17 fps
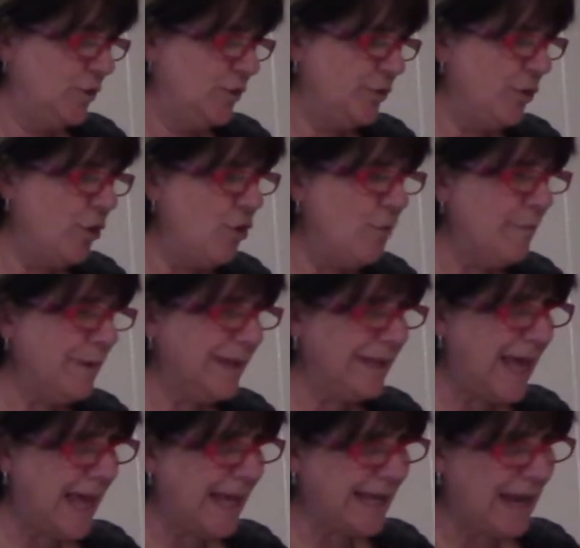told me
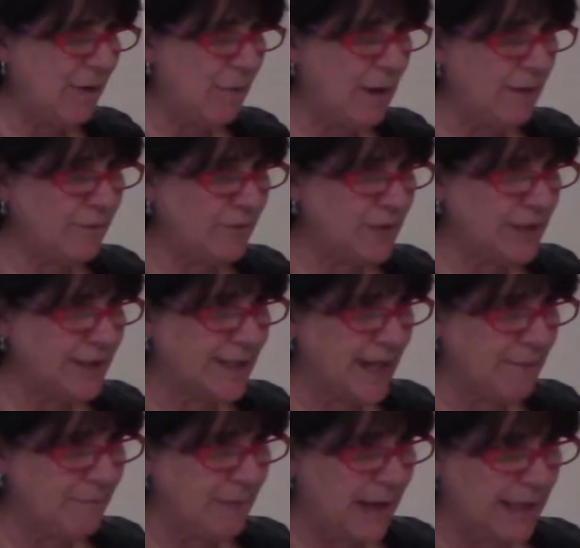that. However, she's
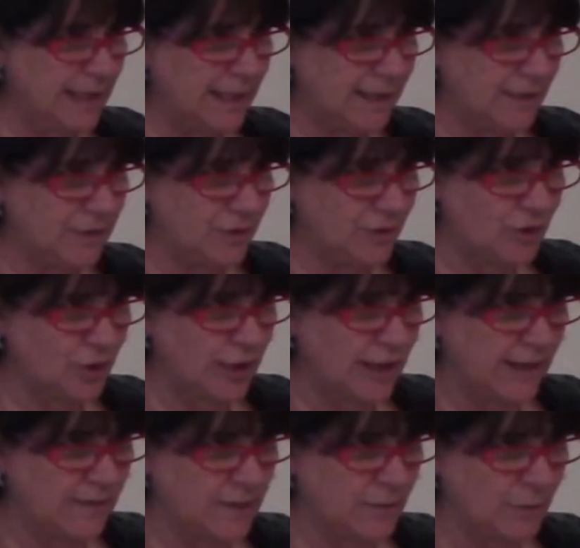diabetic, so she could
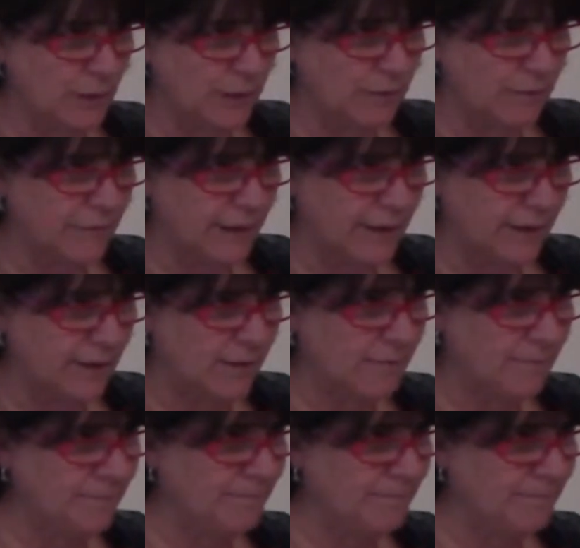have some renal failure